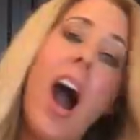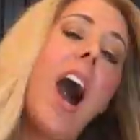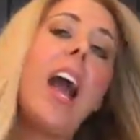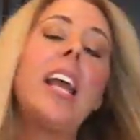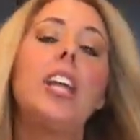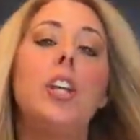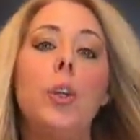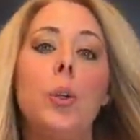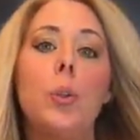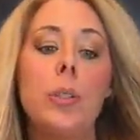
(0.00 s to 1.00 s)
I
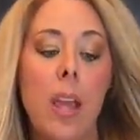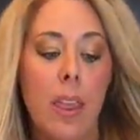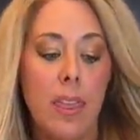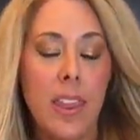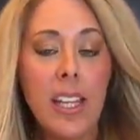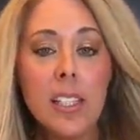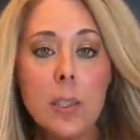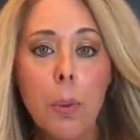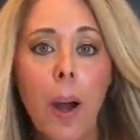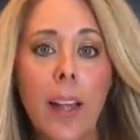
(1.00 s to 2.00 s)
use
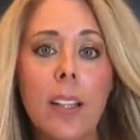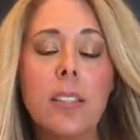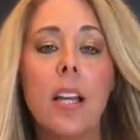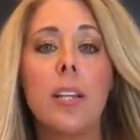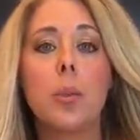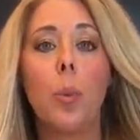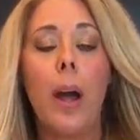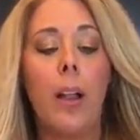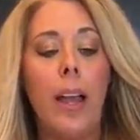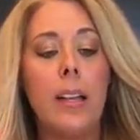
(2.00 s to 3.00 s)
these products as
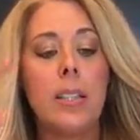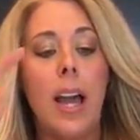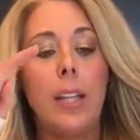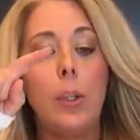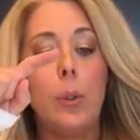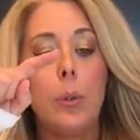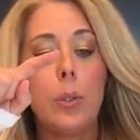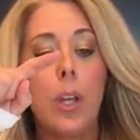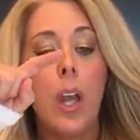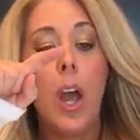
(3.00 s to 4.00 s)
well as I use